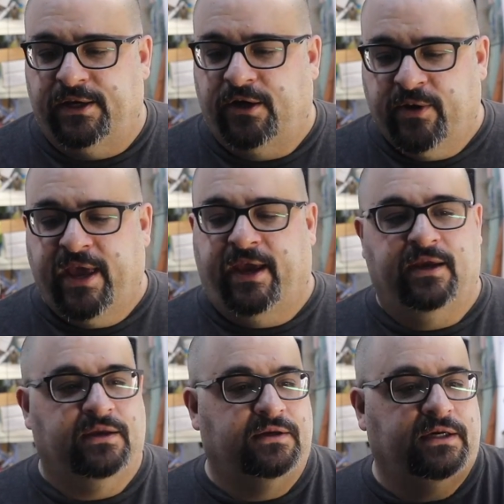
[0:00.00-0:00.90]
Okay.
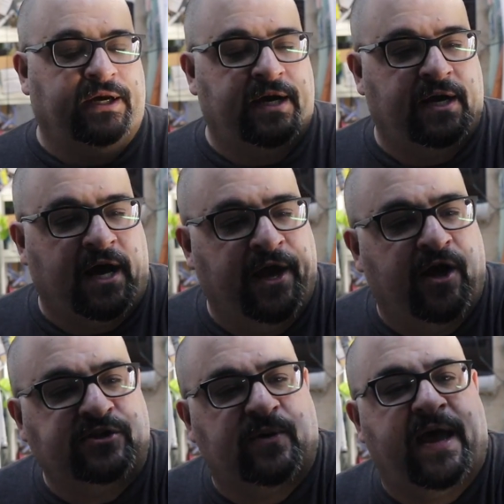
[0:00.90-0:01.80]
Uh, I
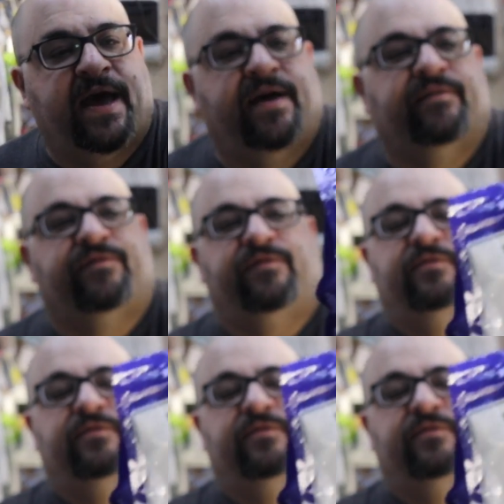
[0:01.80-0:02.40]
also have